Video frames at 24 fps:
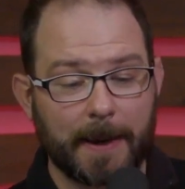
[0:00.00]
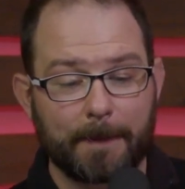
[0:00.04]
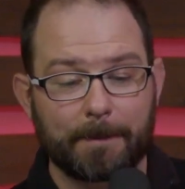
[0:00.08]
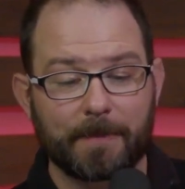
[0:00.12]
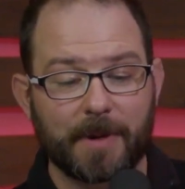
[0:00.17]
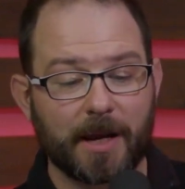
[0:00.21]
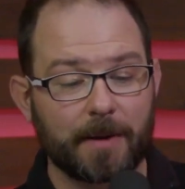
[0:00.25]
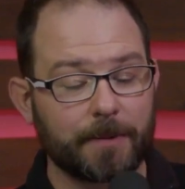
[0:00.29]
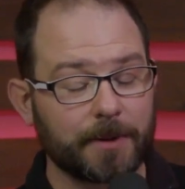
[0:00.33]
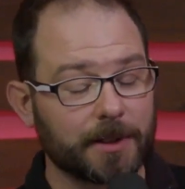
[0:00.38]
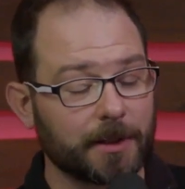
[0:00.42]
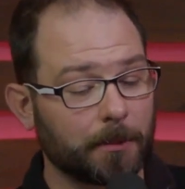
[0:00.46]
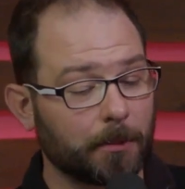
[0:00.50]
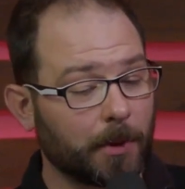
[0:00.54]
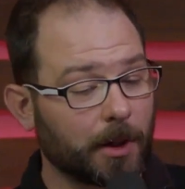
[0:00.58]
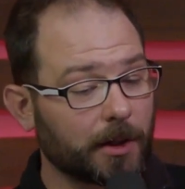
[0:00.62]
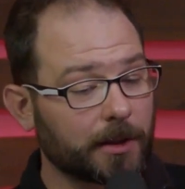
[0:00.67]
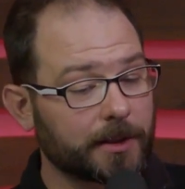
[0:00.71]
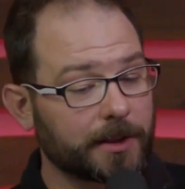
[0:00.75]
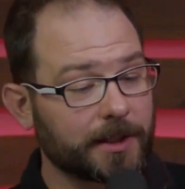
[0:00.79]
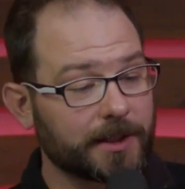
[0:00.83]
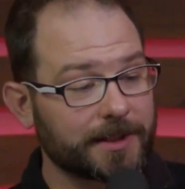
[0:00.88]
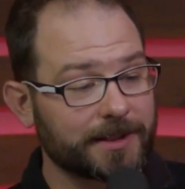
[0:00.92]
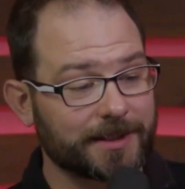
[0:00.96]
Maybe the
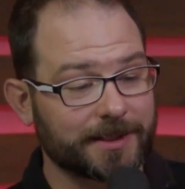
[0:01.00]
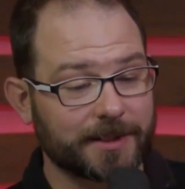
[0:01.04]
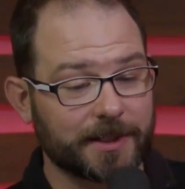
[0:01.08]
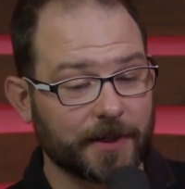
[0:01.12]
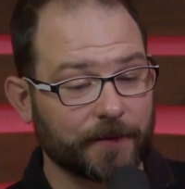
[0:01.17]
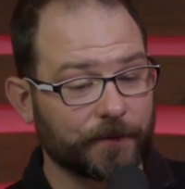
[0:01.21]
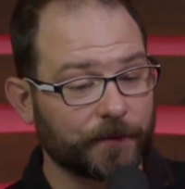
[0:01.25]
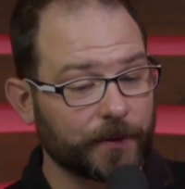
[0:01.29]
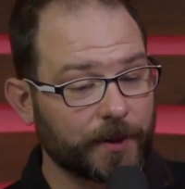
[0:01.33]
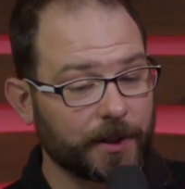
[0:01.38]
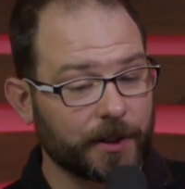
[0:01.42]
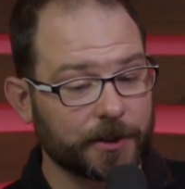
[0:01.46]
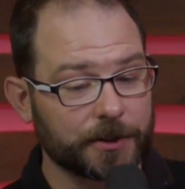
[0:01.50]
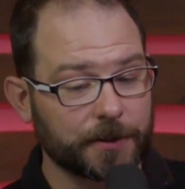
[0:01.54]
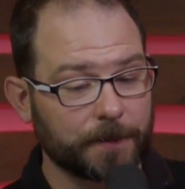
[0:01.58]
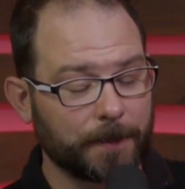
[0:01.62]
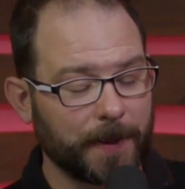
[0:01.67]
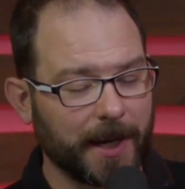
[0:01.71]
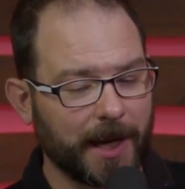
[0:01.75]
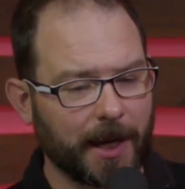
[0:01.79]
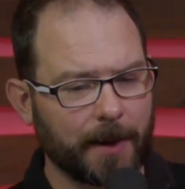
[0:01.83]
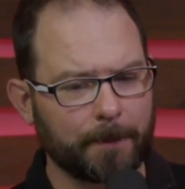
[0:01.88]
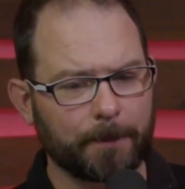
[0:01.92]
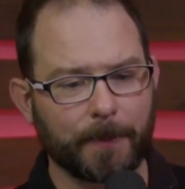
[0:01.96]
market is different in
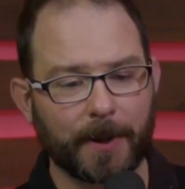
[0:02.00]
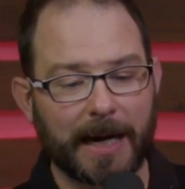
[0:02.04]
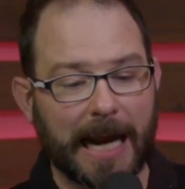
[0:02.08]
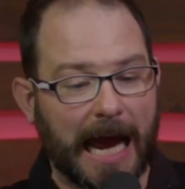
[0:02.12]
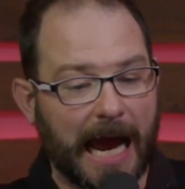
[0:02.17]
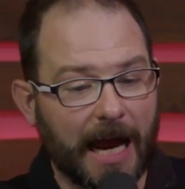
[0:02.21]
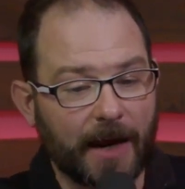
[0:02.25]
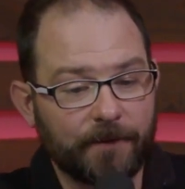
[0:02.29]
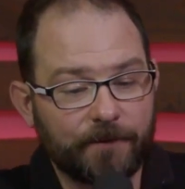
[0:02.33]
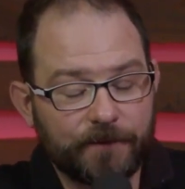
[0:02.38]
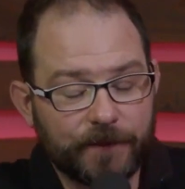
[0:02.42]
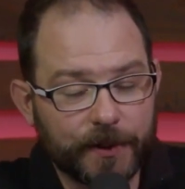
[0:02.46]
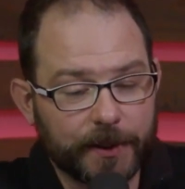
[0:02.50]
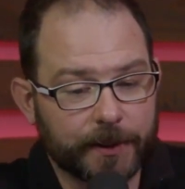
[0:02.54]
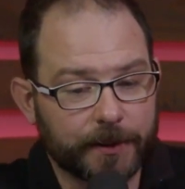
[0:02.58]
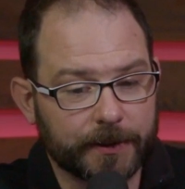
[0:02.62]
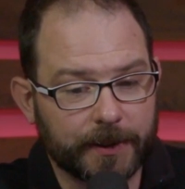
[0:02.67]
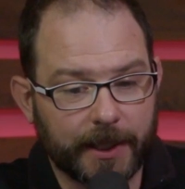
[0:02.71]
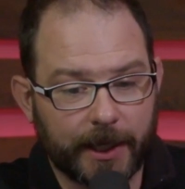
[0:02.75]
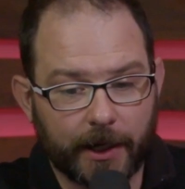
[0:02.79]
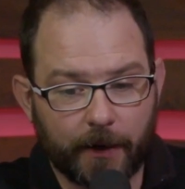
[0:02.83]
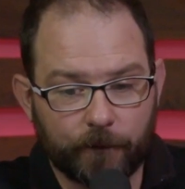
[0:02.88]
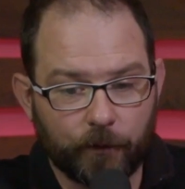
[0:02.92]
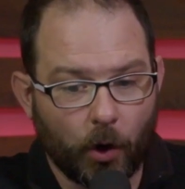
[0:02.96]
Japan, but I figured
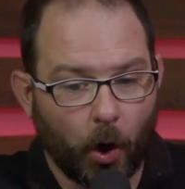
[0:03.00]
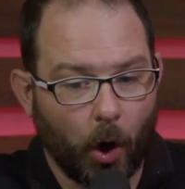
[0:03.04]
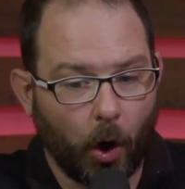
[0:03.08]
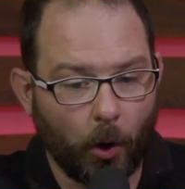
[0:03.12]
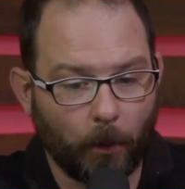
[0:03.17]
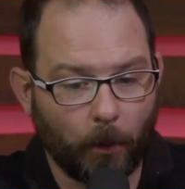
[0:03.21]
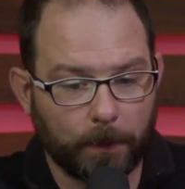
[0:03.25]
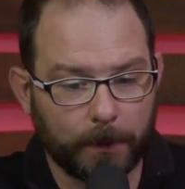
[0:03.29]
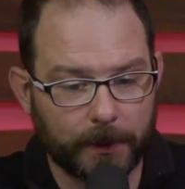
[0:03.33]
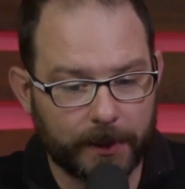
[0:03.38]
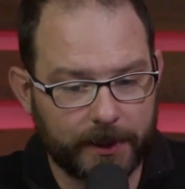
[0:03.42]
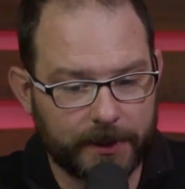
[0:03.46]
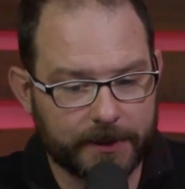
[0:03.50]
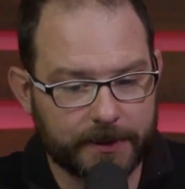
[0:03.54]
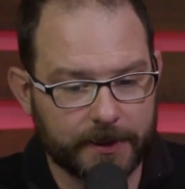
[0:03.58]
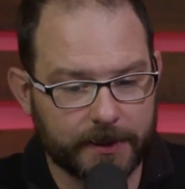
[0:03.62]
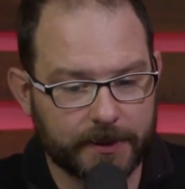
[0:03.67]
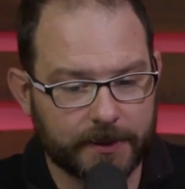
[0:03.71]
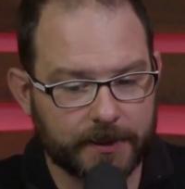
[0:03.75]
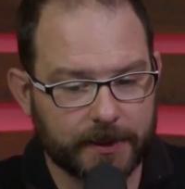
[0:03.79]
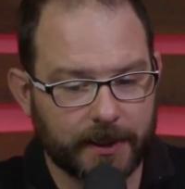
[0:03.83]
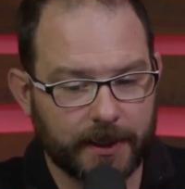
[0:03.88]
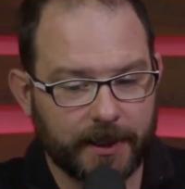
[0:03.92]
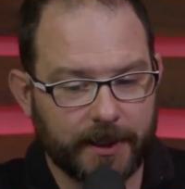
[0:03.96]
that of all
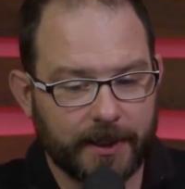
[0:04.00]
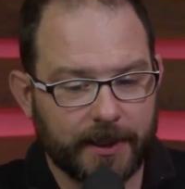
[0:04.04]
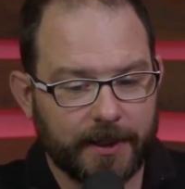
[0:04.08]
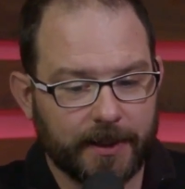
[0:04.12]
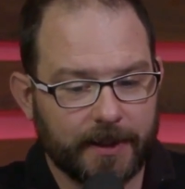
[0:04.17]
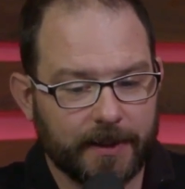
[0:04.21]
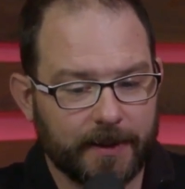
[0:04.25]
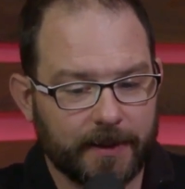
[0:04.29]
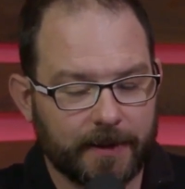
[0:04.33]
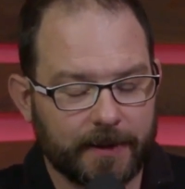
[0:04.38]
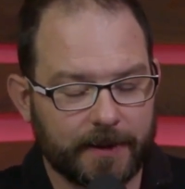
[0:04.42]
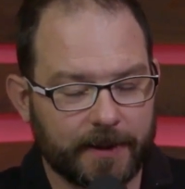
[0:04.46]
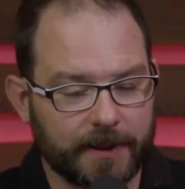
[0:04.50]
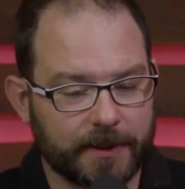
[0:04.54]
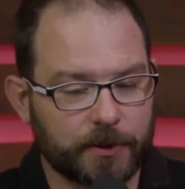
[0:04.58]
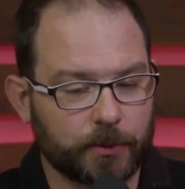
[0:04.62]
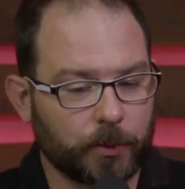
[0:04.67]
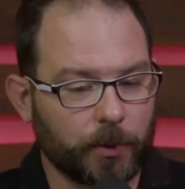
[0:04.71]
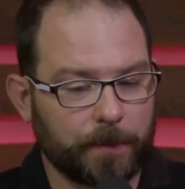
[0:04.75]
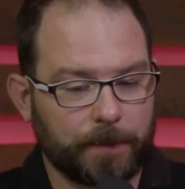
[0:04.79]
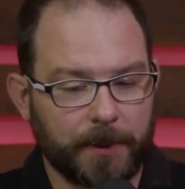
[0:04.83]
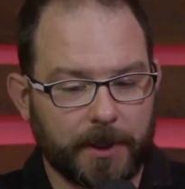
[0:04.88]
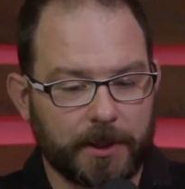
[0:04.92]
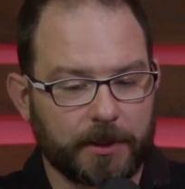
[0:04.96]
places, this
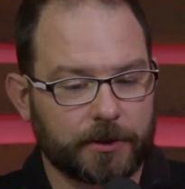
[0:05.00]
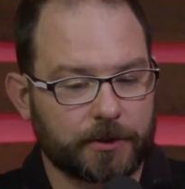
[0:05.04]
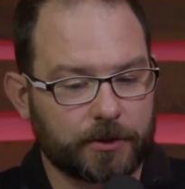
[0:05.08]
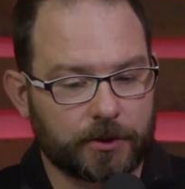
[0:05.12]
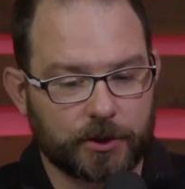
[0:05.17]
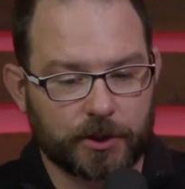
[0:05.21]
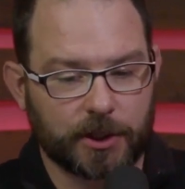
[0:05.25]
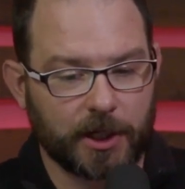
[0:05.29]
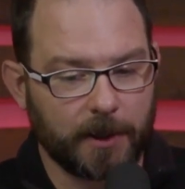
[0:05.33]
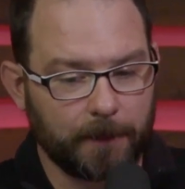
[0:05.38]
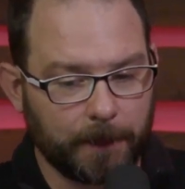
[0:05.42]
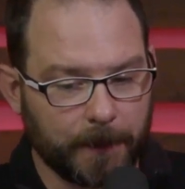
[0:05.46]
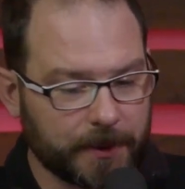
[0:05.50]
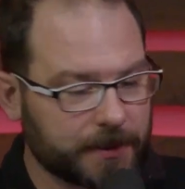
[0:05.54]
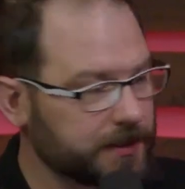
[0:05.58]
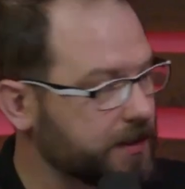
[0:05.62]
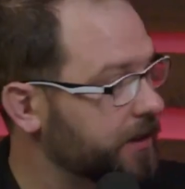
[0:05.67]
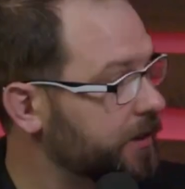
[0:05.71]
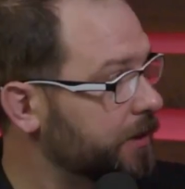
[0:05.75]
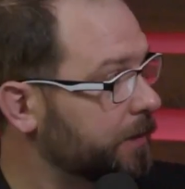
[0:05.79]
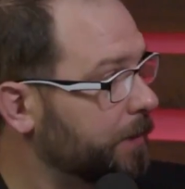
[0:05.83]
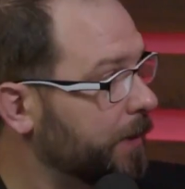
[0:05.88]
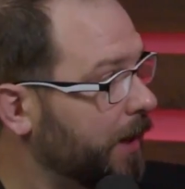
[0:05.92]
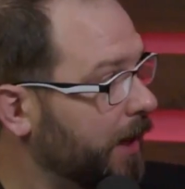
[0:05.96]
would be cheapest
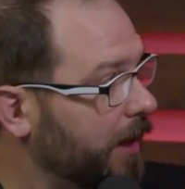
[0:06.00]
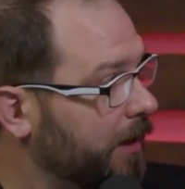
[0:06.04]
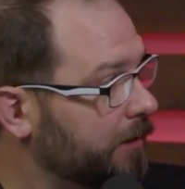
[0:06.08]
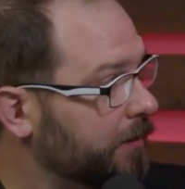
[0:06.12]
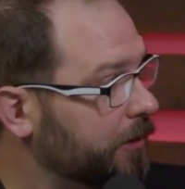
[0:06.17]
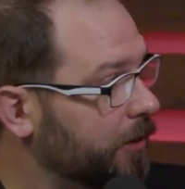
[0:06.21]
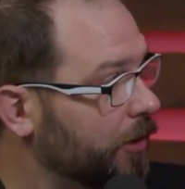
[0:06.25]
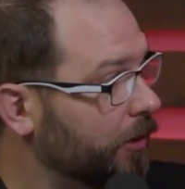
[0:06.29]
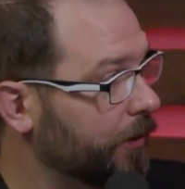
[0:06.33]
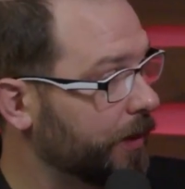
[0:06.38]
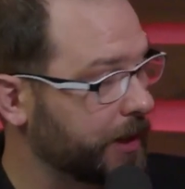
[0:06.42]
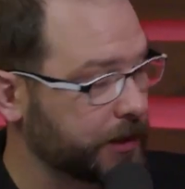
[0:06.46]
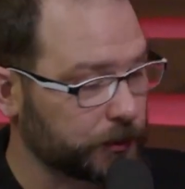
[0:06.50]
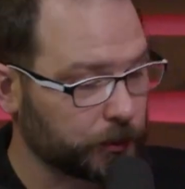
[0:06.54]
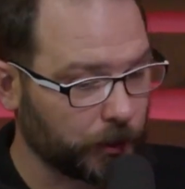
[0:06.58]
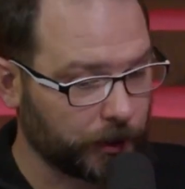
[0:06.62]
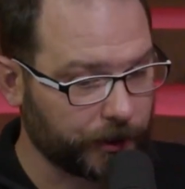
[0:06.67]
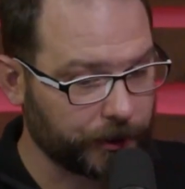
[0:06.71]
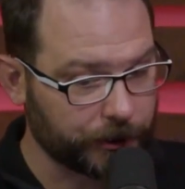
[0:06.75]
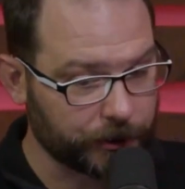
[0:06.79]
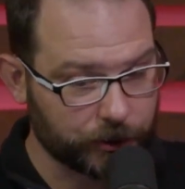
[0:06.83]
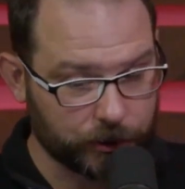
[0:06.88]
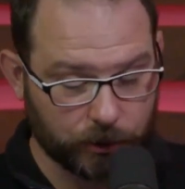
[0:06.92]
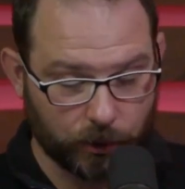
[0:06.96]
in Japan. That's where
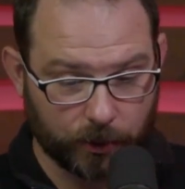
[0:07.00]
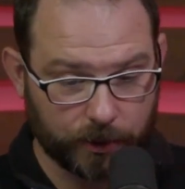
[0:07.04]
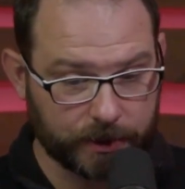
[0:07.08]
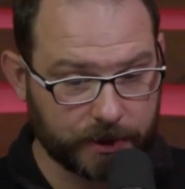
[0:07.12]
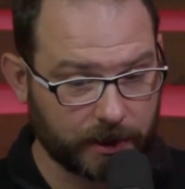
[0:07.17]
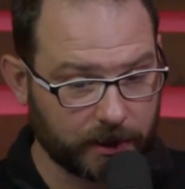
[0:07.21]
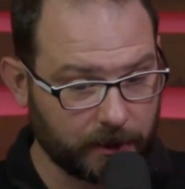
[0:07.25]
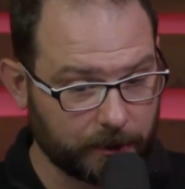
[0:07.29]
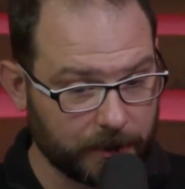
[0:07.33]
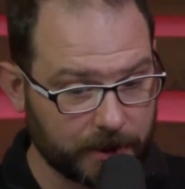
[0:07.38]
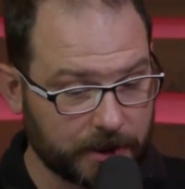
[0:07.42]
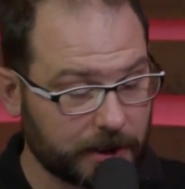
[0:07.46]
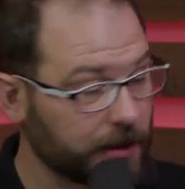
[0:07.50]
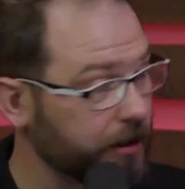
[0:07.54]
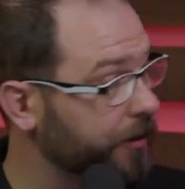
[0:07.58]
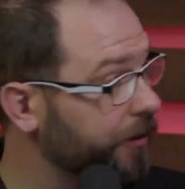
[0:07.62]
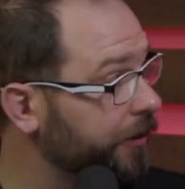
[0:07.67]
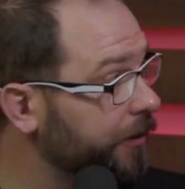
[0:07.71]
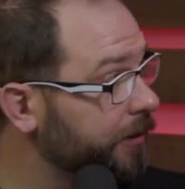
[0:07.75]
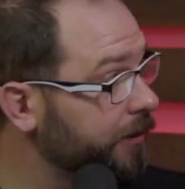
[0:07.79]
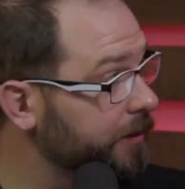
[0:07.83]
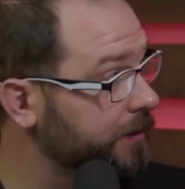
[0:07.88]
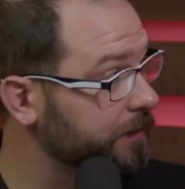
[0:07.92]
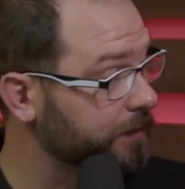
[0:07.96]
they're sourcing the
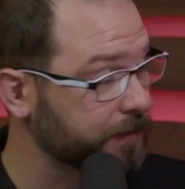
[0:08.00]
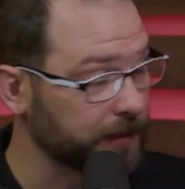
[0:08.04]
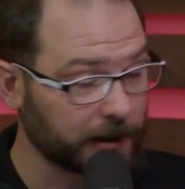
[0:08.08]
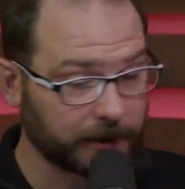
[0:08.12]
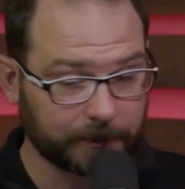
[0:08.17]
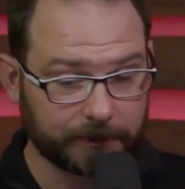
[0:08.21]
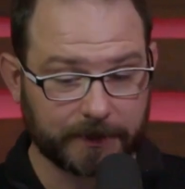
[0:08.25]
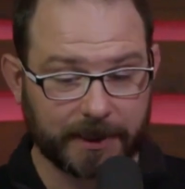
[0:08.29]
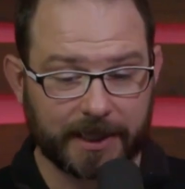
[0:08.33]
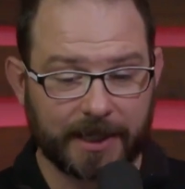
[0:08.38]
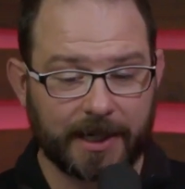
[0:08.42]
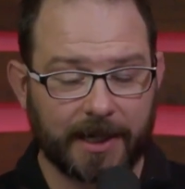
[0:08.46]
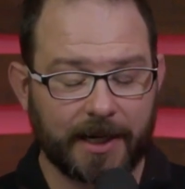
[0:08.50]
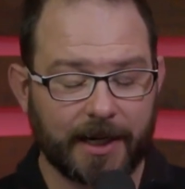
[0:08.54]
materials from.